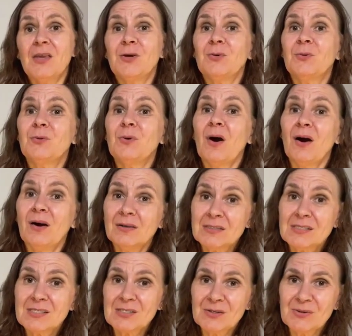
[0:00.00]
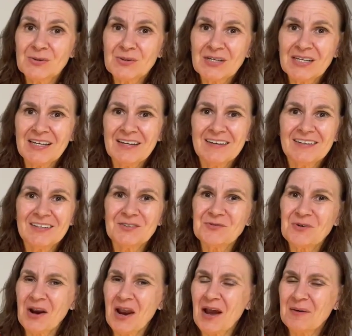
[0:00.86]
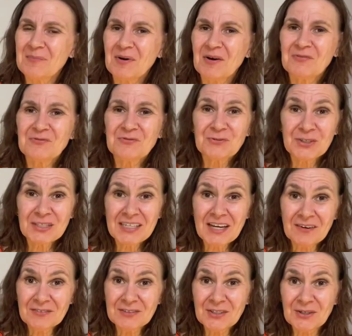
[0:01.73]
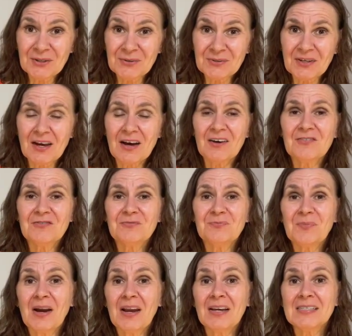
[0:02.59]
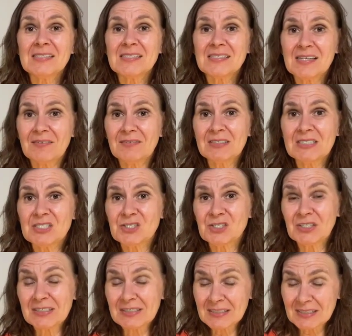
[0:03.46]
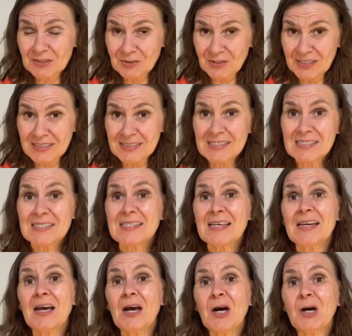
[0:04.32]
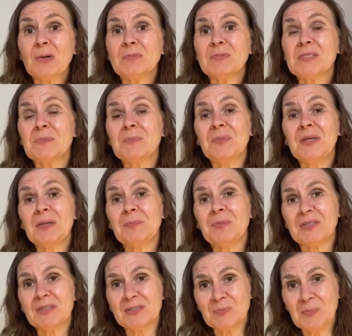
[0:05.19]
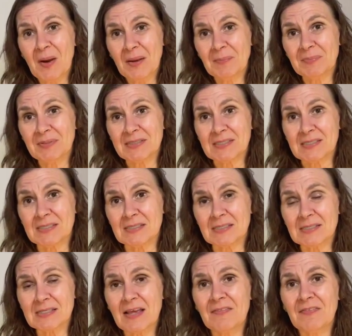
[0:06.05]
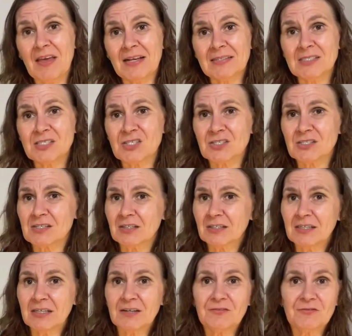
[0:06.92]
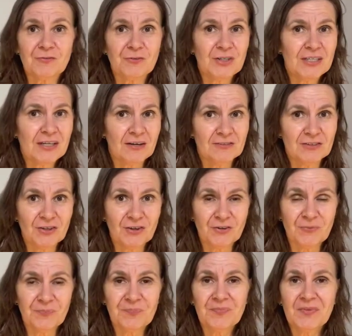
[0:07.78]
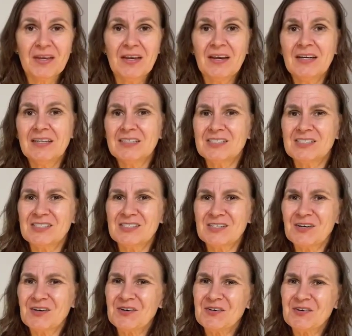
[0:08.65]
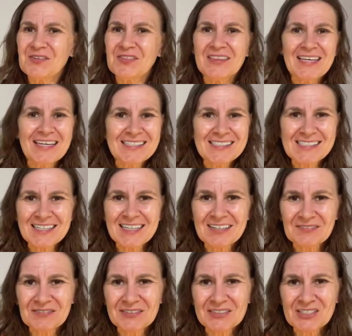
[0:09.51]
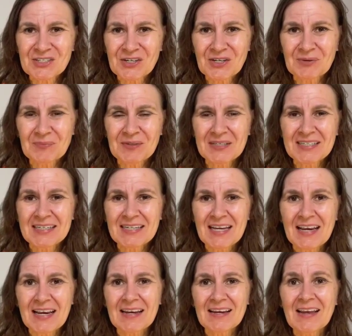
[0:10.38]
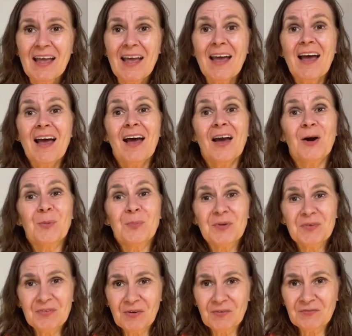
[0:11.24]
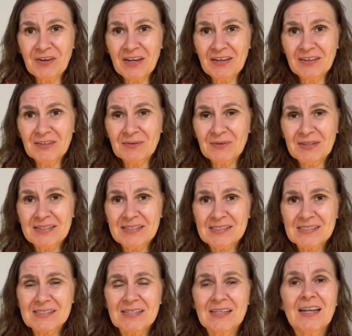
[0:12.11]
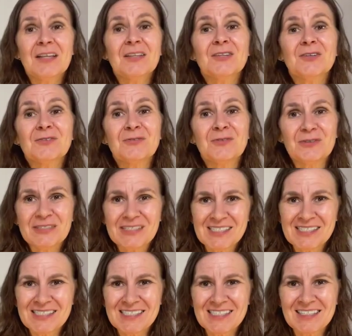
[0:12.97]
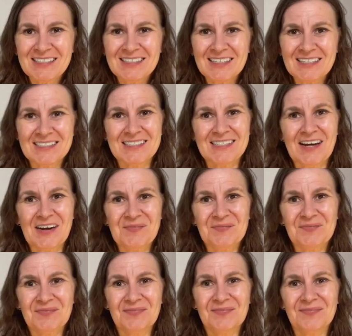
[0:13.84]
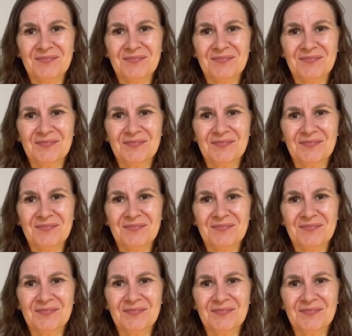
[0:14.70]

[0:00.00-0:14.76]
You also can grab a free download of my seven street grids that helped me build my business, and that's just a link free download. So, thanks again for joining me today. Hope you found value in this, and I look forward to seeing you next time.